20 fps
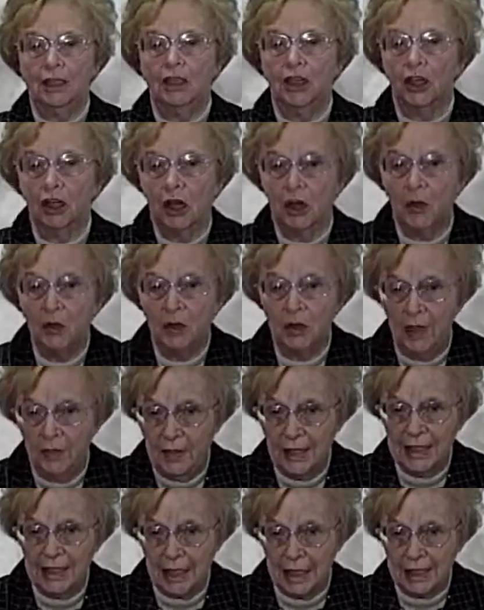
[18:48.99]
to go to
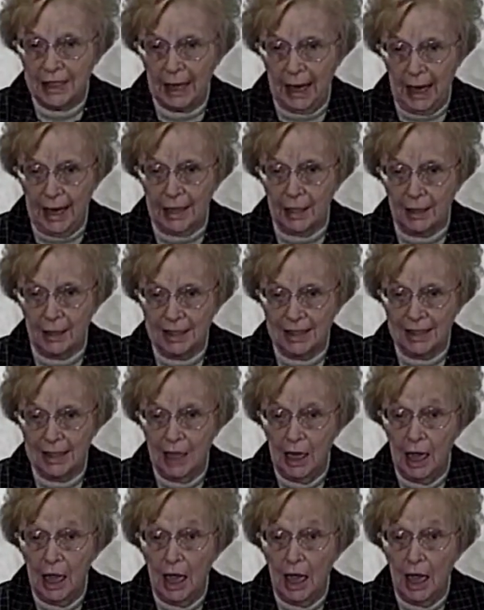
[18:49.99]
the Gentiles,